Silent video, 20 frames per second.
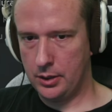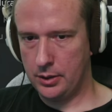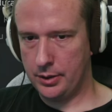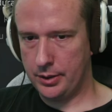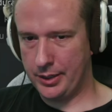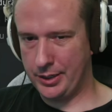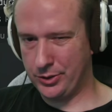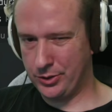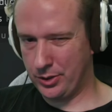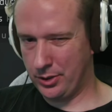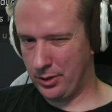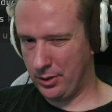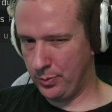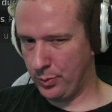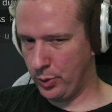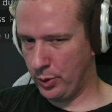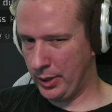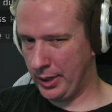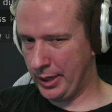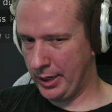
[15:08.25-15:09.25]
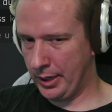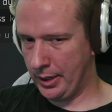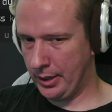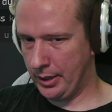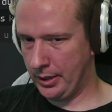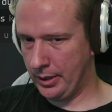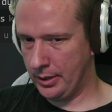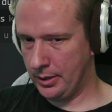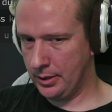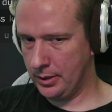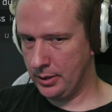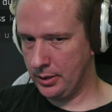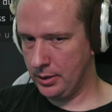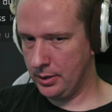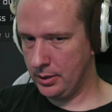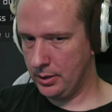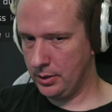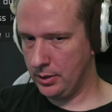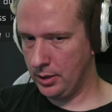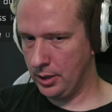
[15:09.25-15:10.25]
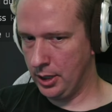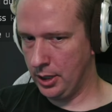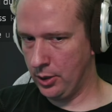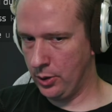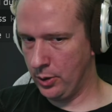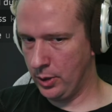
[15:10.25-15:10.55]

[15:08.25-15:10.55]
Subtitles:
These are pretty low